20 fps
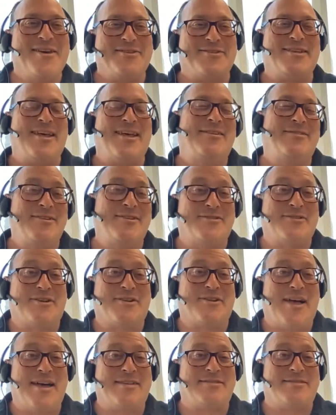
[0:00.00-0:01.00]
So that's just a
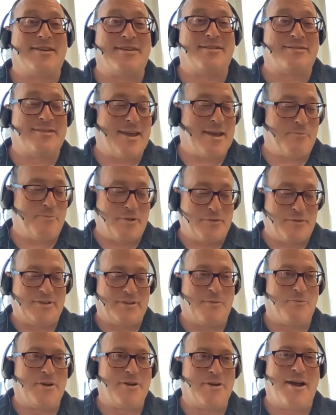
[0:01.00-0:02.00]
classic example of
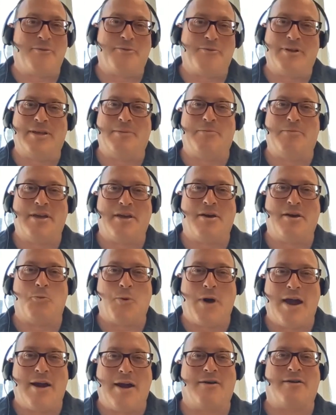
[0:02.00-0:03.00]
someone not really being
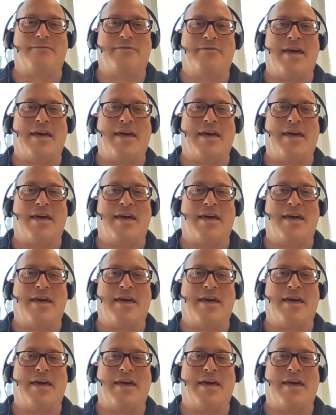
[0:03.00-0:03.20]
aware of